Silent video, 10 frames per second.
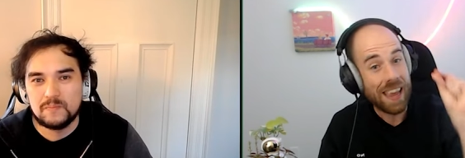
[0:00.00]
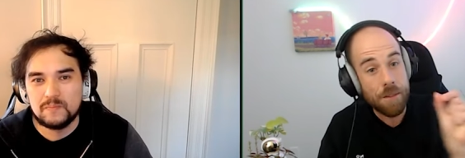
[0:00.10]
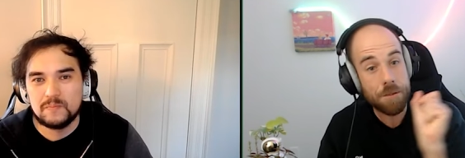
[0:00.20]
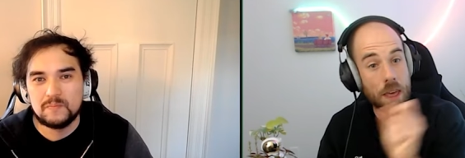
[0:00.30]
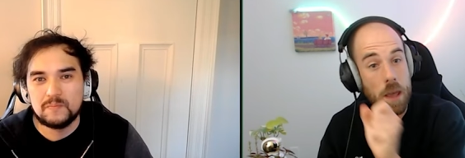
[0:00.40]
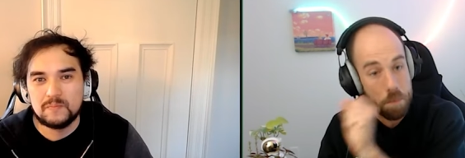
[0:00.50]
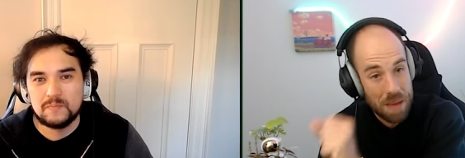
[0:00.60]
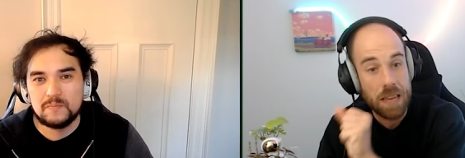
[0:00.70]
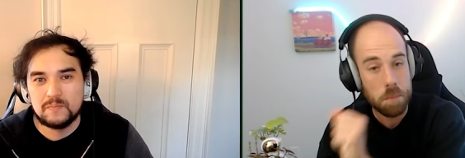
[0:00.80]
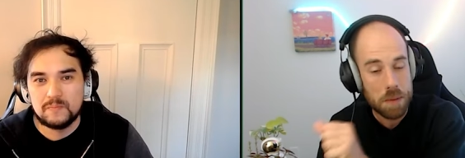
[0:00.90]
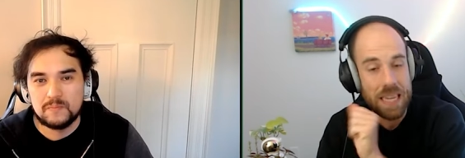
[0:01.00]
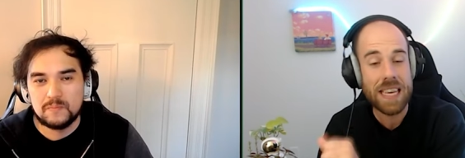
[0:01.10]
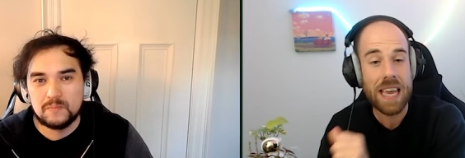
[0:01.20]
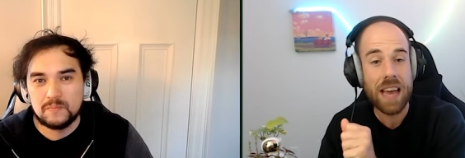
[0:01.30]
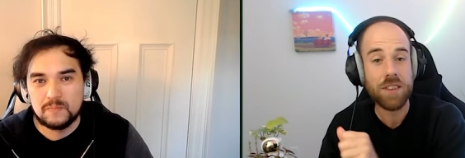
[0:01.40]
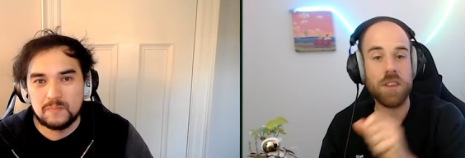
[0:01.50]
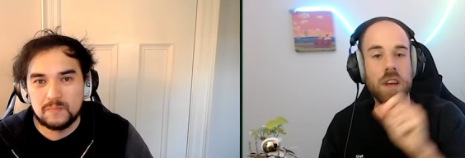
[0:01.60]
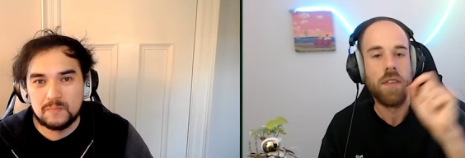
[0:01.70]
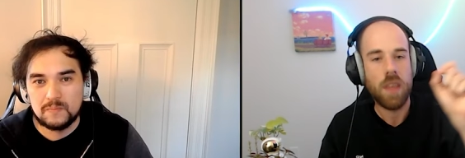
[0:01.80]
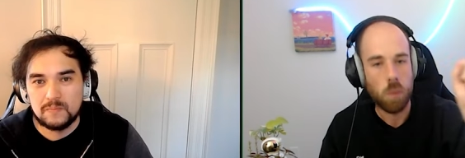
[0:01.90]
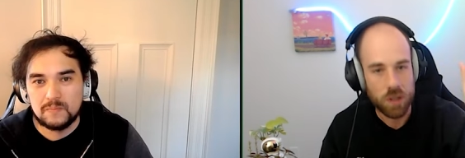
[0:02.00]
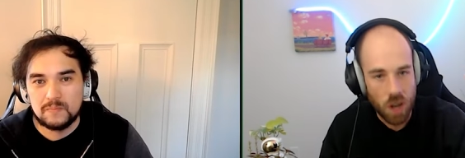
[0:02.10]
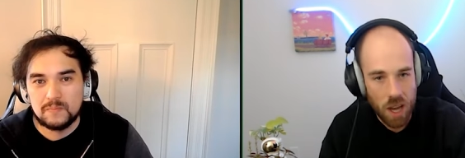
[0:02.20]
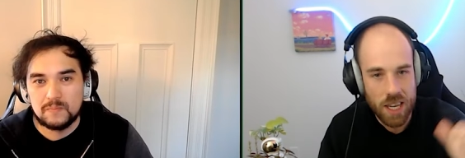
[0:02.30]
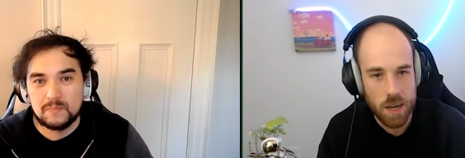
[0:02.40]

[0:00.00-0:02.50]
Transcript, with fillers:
Speaker 1: if they beat B D S, then we're talking